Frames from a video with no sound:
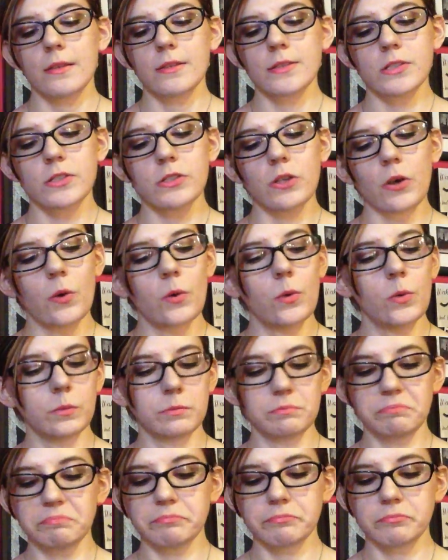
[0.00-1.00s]

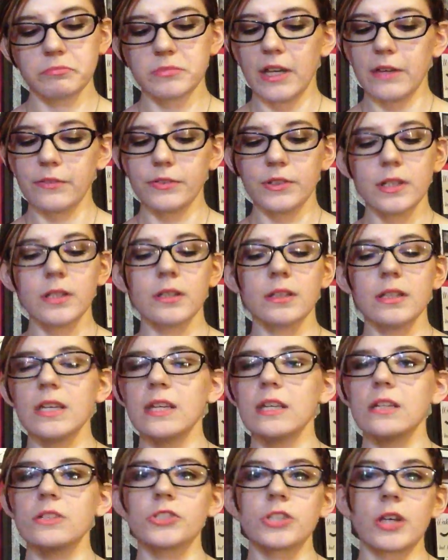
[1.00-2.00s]
So
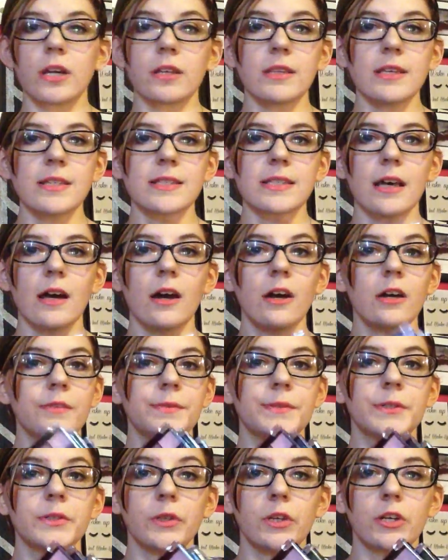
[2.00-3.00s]
definitely check these out
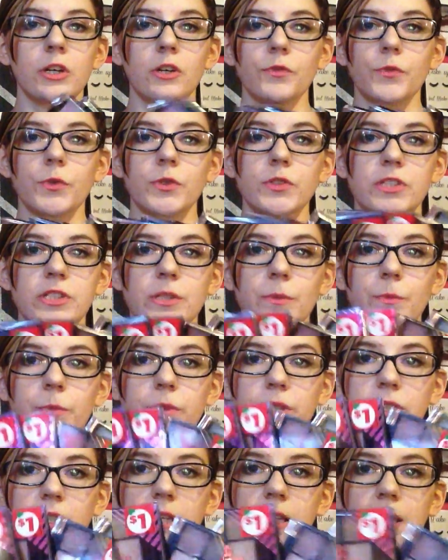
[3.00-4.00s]
if you're looking for some
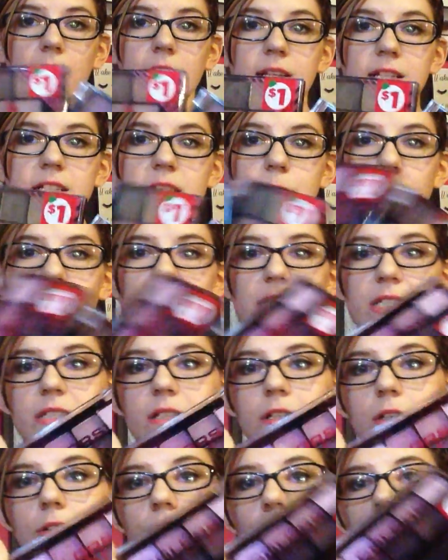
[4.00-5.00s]
really
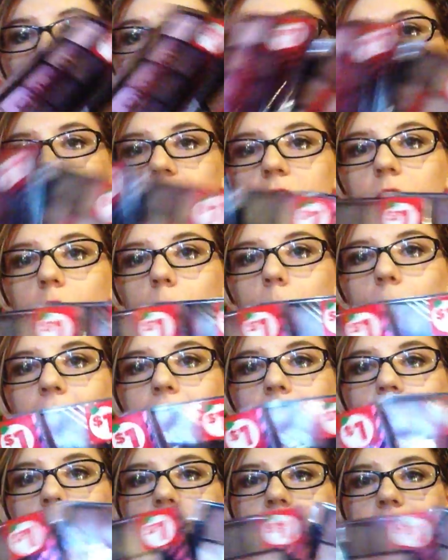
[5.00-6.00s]
inexpensive eyeshadow
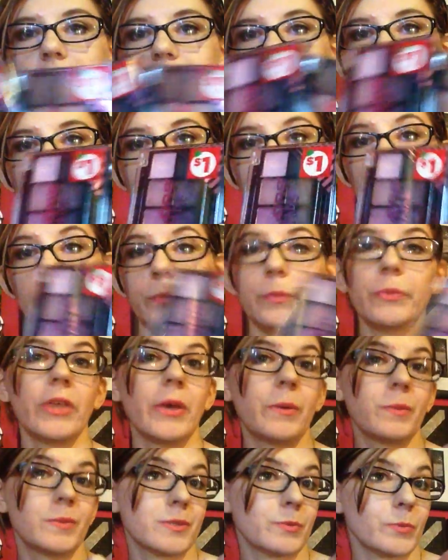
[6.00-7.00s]
palettes and want to
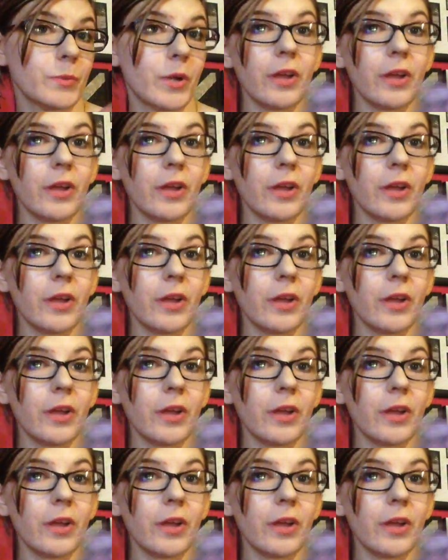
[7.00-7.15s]
play with some